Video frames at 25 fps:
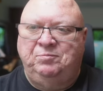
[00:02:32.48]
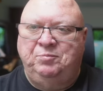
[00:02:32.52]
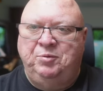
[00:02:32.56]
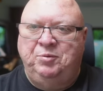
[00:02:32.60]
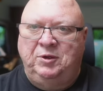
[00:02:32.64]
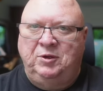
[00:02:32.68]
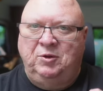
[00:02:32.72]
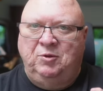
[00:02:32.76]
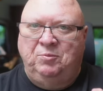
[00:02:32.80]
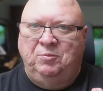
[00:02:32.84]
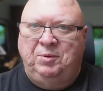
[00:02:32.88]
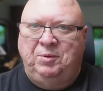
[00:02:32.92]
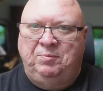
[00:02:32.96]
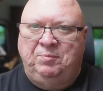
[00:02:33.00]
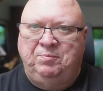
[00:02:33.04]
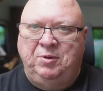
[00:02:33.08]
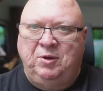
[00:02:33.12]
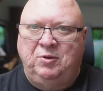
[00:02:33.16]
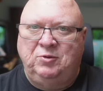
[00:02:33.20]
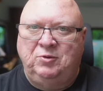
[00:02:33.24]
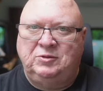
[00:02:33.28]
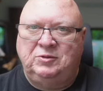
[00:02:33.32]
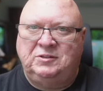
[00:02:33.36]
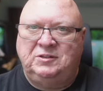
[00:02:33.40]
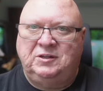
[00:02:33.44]
but it'll be
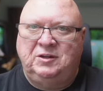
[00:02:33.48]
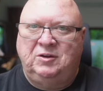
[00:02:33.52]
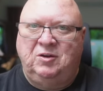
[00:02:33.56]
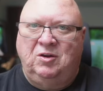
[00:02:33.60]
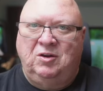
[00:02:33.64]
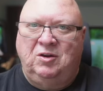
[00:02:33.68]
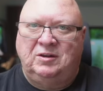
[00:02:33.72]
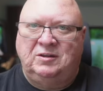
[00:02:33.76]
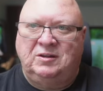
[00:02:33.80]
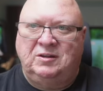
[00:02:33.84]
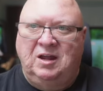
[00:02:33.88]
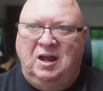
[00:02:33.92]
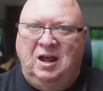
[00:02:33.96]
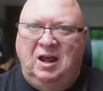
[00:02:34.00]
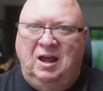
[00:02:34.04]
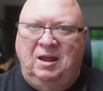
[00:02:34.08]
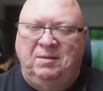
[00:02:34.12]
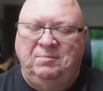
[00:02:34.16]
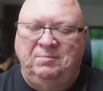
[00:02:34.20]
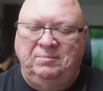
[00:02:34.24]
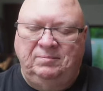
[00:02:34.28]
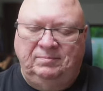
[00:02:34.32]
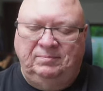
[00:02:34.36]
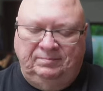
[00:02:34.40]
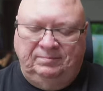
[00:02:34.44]
posted on
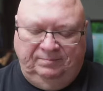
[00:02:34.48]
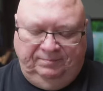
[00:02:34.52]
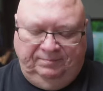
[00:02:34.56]
time.